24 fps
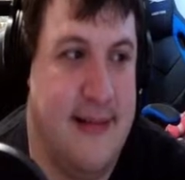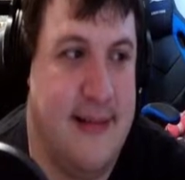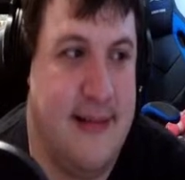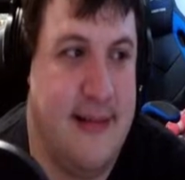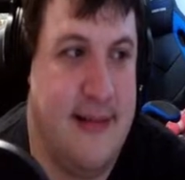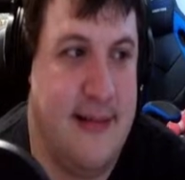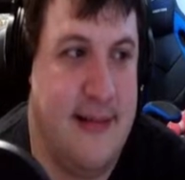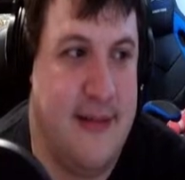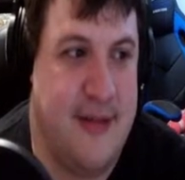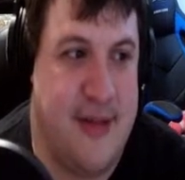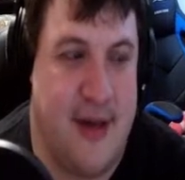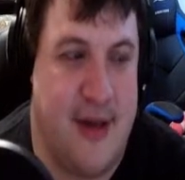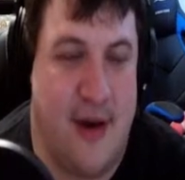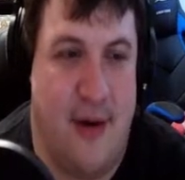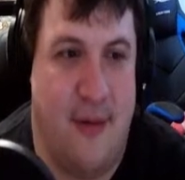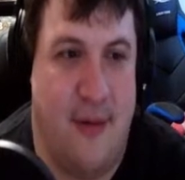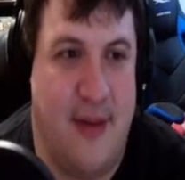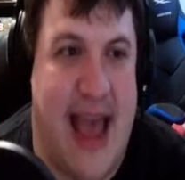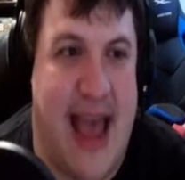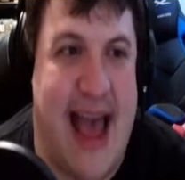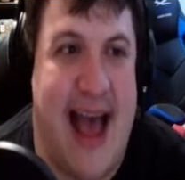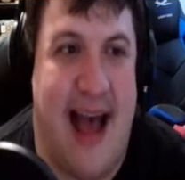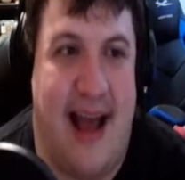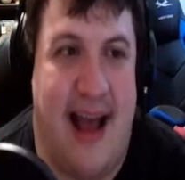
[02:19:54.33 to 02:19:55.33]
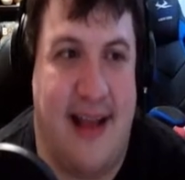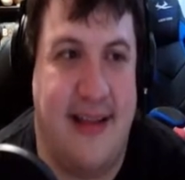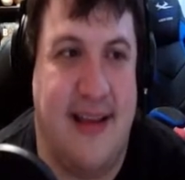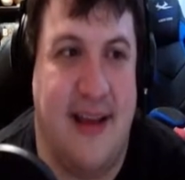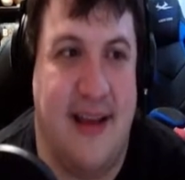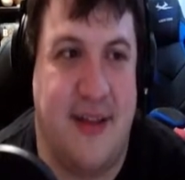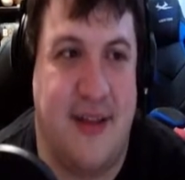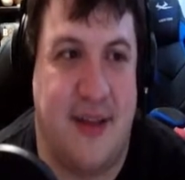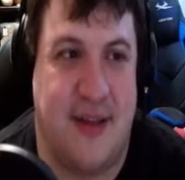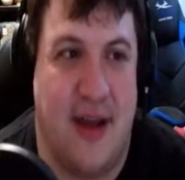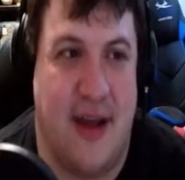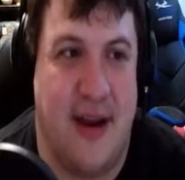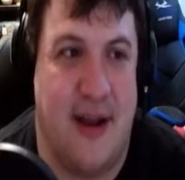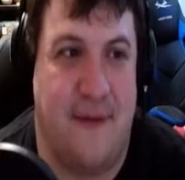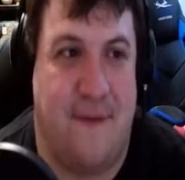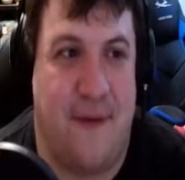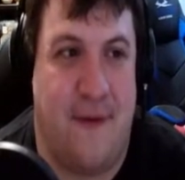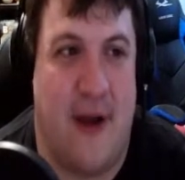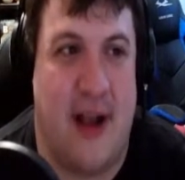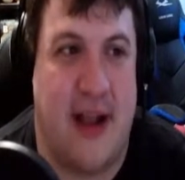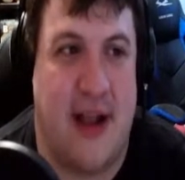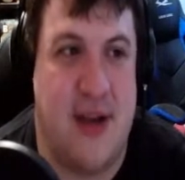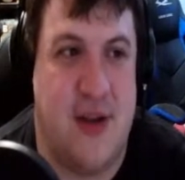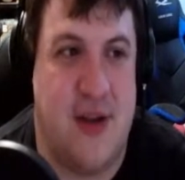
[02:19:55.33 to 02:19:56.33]
So, yeah, he's gonna
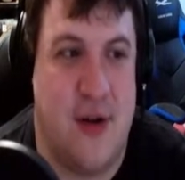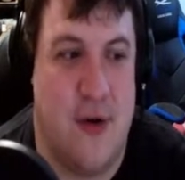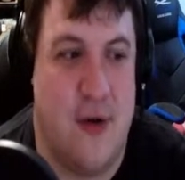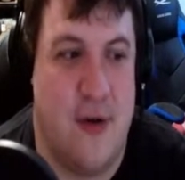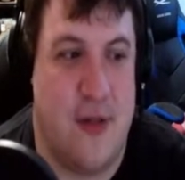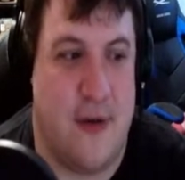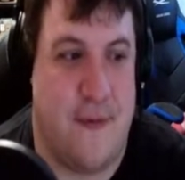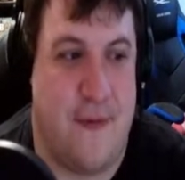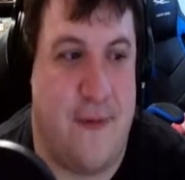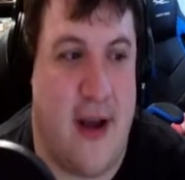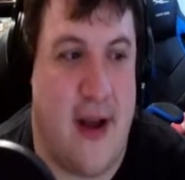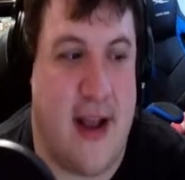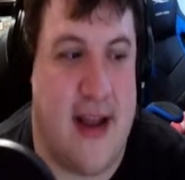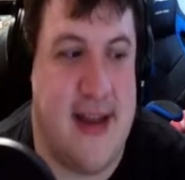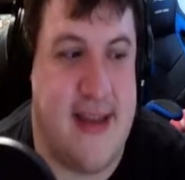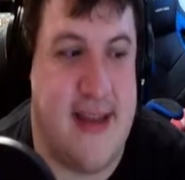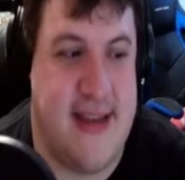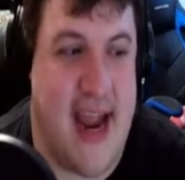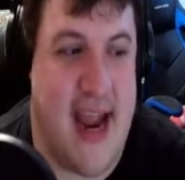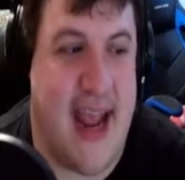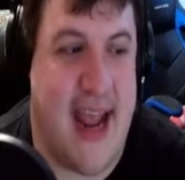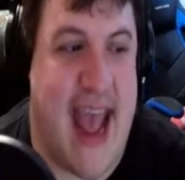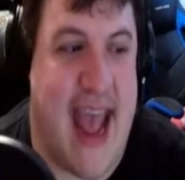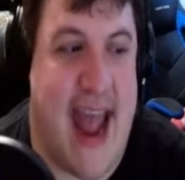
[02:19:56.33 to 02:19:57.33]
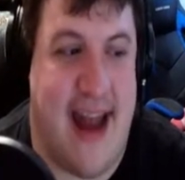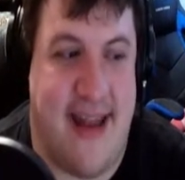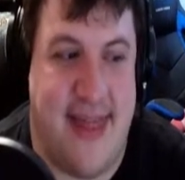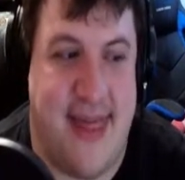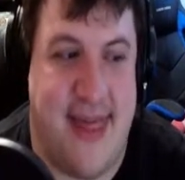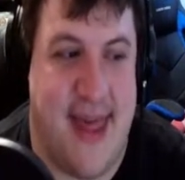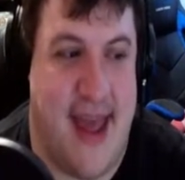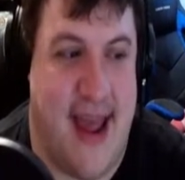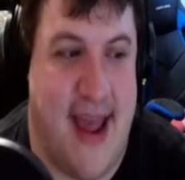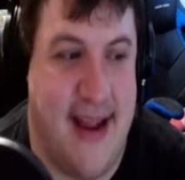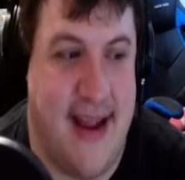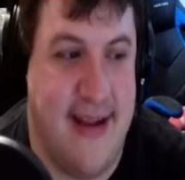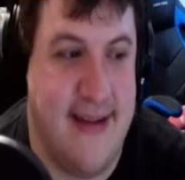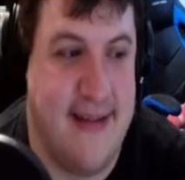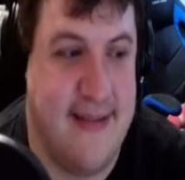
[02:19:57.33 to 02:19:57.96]
fucking do the fucking dickhead thing.